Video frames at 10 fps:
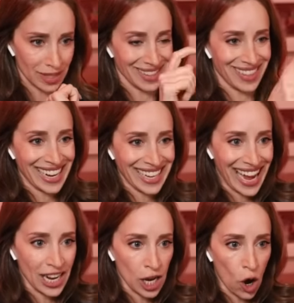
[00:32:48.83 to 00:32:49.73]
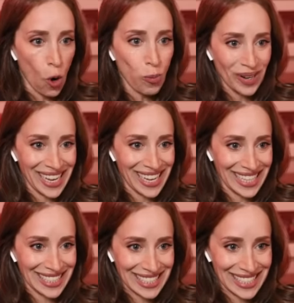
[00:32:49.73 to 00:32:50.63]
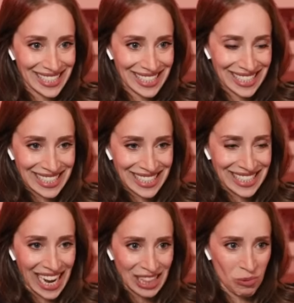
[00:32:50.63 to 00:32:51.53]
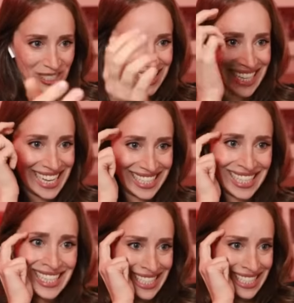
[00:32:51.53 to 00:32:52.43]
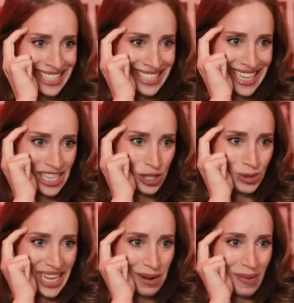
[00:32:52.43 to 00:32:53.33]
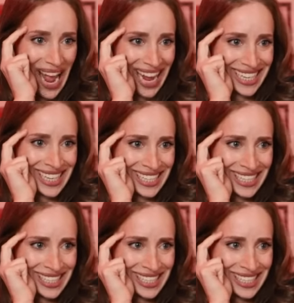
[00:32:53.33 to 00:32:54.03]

Get that guy to open it and tell him what's in it. And you stand back.